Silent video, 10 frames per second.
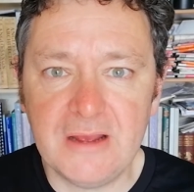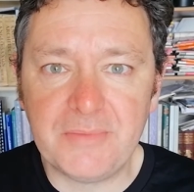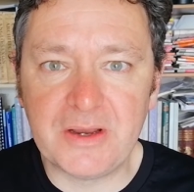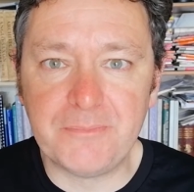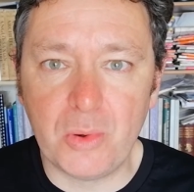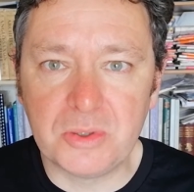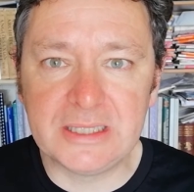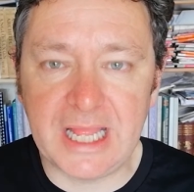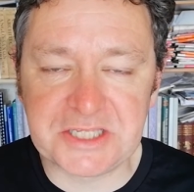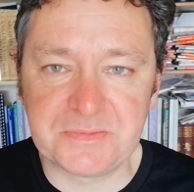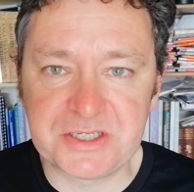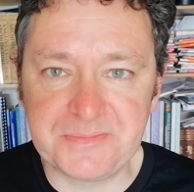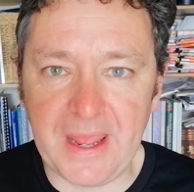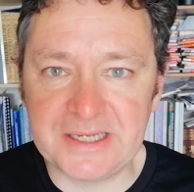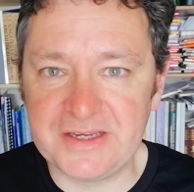but a borderlands
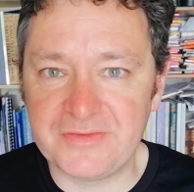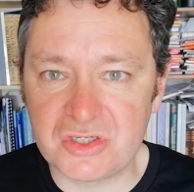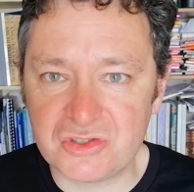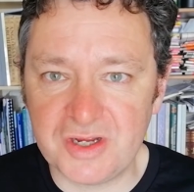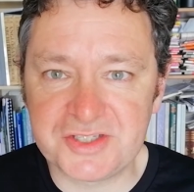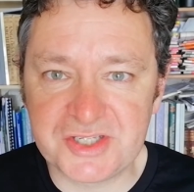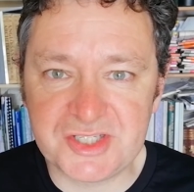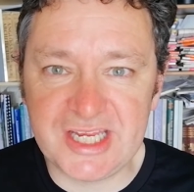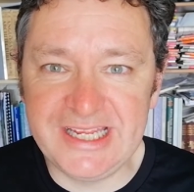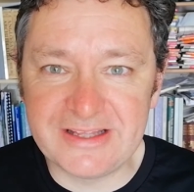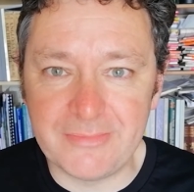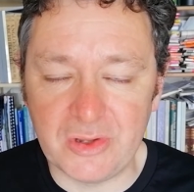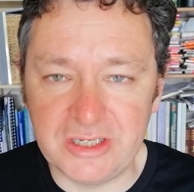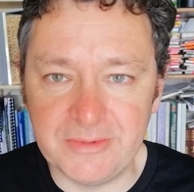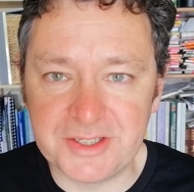perspective that tries to see the
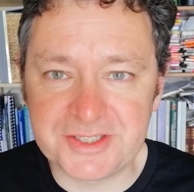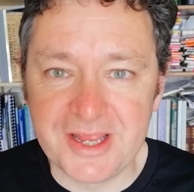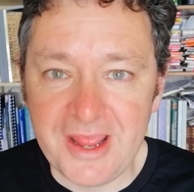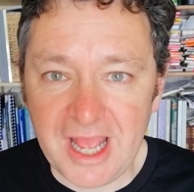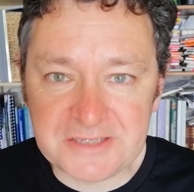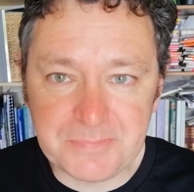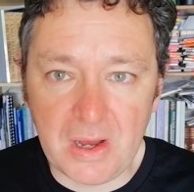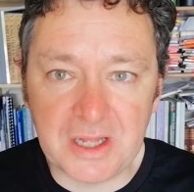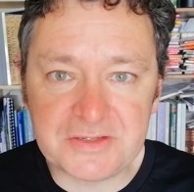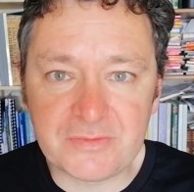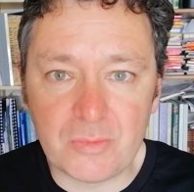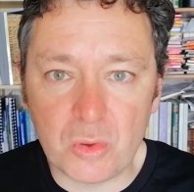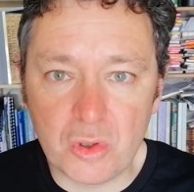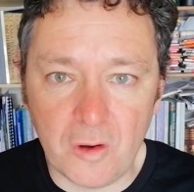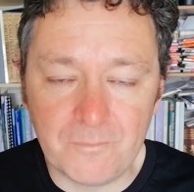monuments as part of a
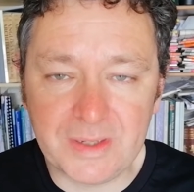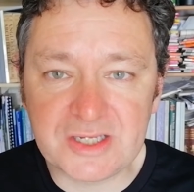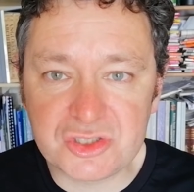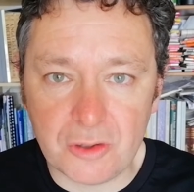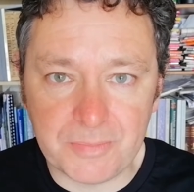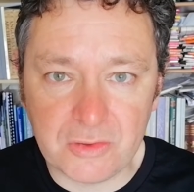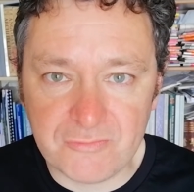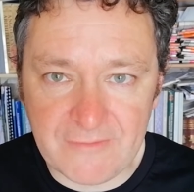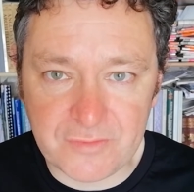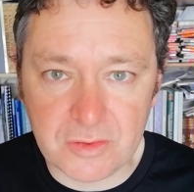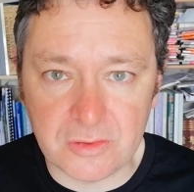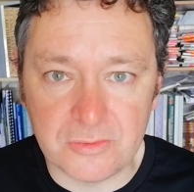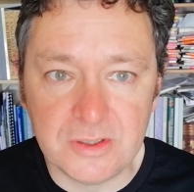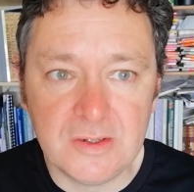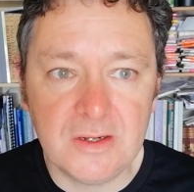more complex topographical